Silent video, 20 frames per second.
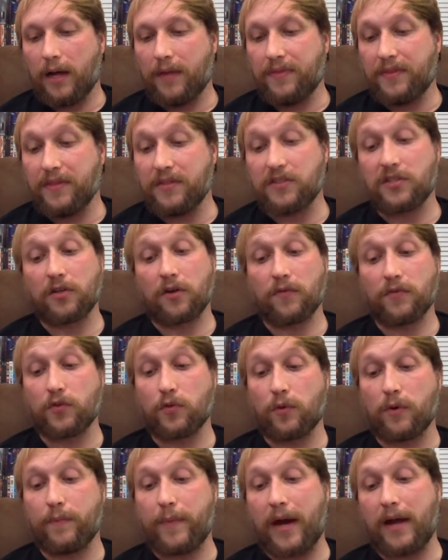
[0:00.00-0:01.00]
This serves
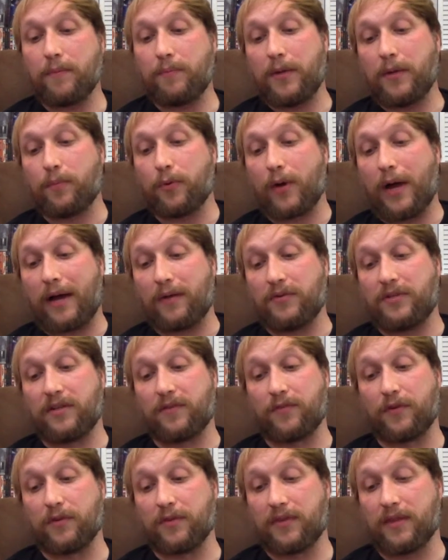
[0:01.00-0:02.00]
to remind people how
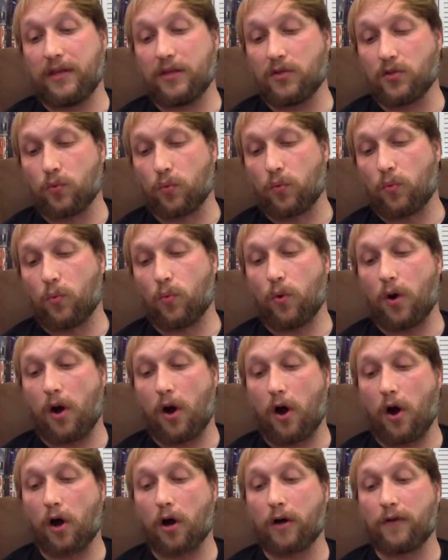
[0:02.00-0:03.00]
different things
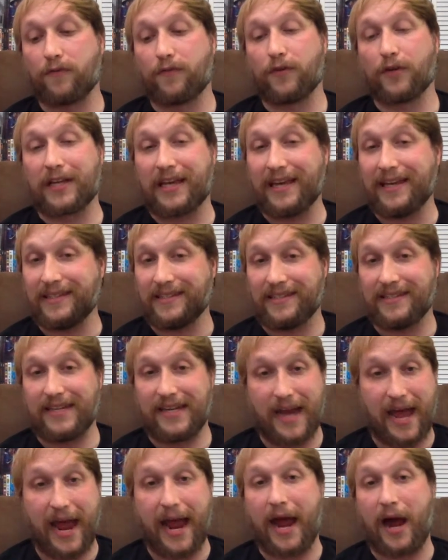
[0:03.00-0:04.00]
are for kids
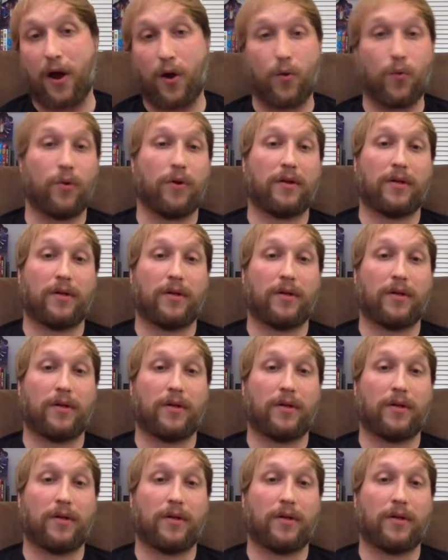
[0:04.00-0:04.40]
now.